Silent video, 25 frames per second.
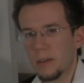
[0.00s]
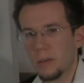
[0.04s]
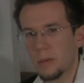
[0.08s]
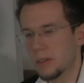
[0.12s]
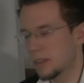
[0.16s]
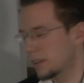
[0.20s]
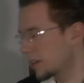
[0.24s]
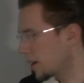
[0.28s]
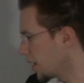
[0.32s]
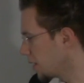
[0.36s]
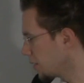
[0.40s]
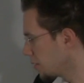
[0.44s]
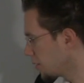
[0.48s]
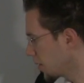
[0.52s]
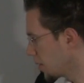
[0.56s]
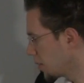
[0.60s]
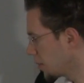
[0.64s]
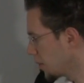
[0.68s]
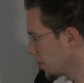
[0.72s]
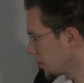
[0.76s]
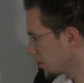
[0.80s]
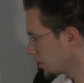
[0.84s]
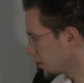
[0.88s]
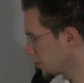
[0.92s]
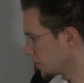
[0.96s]
with contrary
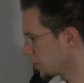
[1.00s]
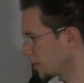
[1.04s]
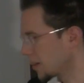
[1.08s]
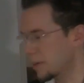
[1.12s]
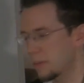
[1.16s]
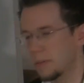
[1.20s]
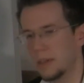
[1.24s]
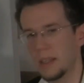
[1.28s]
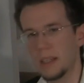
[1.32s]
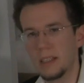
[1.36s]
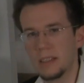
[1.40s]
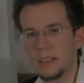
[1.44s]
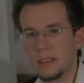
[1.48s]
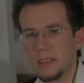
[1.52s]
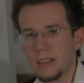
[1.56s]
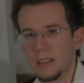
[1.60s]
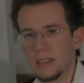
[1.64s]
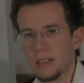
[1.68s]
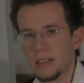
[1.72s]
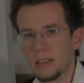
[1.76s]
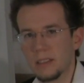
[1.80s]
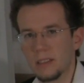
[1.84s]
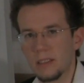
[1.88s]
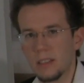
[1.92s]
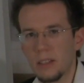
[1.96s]
motion, what it means
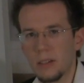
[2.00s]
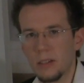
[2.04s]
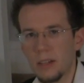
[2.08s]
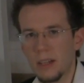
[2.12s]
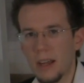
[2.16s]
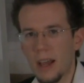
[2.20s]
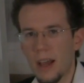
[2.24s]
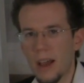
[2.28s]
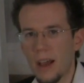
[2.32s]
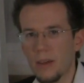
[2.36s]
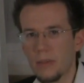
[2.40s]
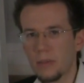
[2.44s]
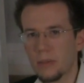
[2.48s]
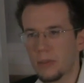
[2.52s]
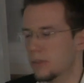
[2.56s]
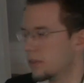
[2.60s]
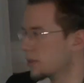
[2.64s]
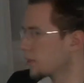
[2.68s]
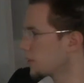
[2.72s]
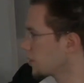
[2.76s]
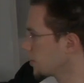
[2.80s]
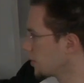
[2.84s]
is you could have,